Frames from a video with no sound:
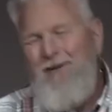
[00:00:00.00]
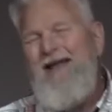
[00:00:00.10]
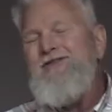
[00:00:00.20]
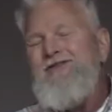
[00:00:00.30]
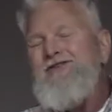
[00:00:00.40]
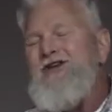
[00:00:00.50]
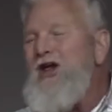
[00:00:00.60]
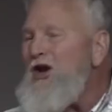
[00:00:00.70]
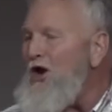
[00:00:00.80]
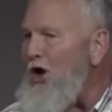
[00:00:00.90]
but
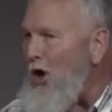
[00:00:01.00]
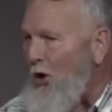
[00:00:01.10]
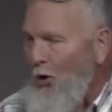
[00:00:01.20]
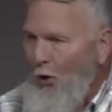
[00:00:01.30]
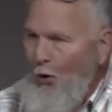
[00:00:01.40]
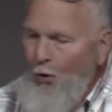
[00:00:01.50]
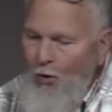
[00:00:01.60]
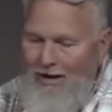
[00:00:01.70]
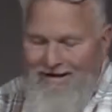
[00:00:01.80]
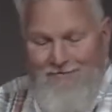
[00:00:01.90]

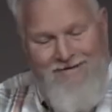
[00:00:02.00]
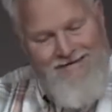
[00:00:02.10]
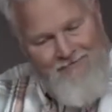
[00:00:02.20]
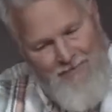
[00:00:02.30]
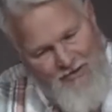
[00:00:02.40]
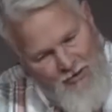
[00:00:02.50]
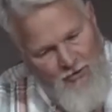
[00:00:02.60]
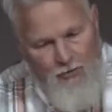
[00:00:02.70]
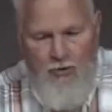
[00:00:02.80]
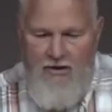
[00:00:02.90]
I've been through
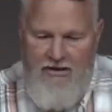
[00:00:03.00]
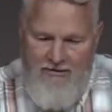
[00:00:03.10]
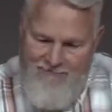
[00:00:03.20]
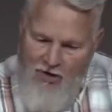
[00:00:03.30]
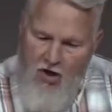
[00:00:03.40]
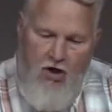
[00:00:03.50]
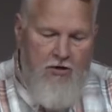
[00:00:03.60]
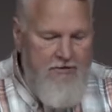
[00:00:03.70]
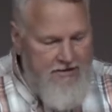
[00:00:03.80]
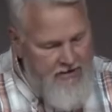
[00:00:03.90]
a really
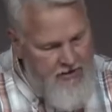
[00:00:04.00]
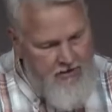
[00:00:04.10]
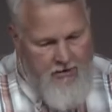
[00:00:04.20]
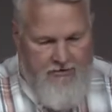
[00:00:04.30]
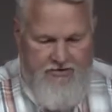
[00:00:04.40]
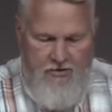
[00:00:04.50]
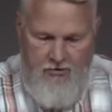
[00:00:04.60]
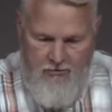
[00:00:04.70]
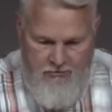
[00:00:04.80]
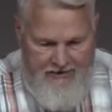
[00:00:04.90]
hard year,
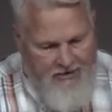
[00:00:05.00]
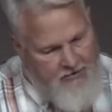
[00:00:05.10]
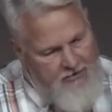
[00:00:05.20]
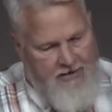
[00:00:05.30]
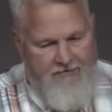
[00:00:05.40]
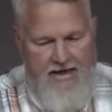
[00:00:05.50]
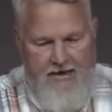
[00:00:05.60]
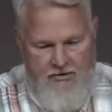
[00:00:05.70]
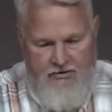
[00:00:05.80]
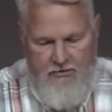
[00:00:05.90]
so calculate that
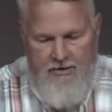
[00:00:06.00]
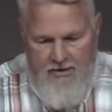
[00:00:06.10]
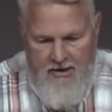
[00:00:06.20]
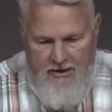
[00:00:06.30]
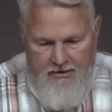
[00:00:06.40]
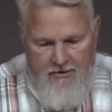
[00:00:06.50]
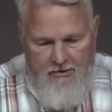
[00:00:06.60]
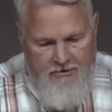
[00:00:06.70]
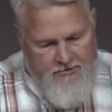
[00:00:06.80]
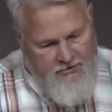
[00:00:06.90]
into it, God.
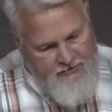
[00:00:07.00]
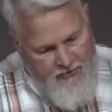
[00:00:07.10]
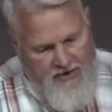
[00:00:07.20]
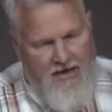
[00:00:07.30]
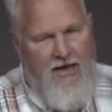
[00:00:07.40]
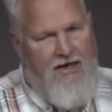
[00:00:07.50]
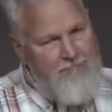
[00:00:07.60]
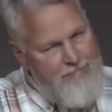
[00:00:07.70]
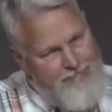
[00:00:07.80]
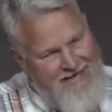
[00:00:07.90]
So it's really not
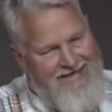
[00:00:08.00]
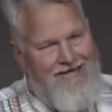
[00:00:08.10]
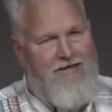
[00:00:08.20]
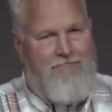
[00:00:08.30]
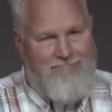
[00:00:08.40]
a big